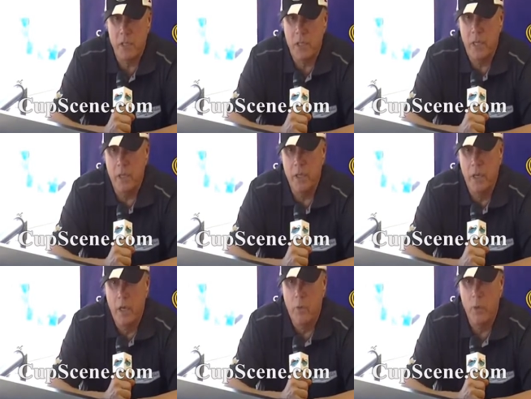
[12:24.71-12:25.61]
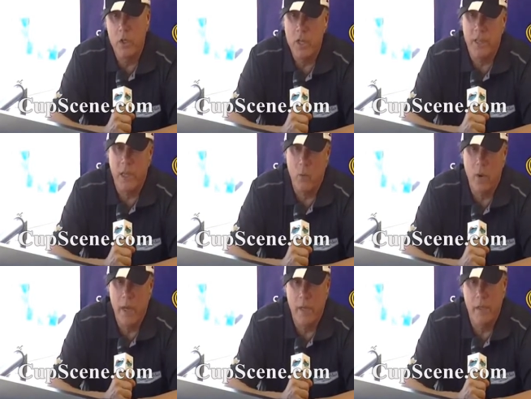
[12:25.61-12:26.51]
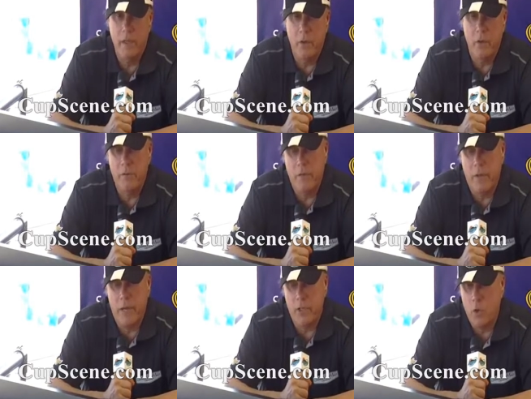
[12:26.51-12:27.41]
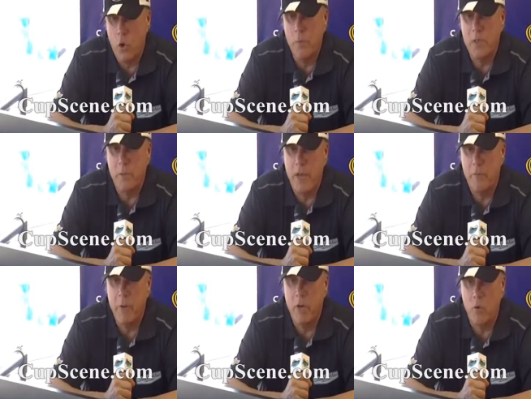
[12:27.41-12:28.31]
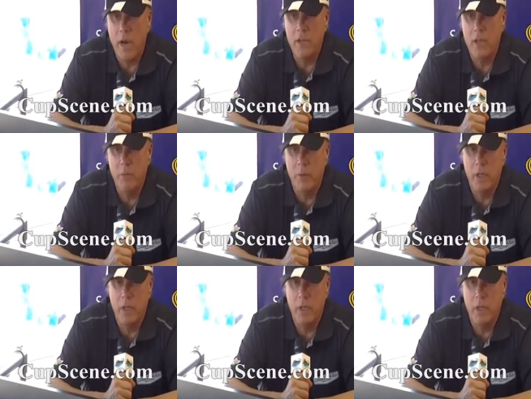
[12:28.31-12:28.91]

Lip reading: And when you take that away, you know, I guess the hope is that we have better racing.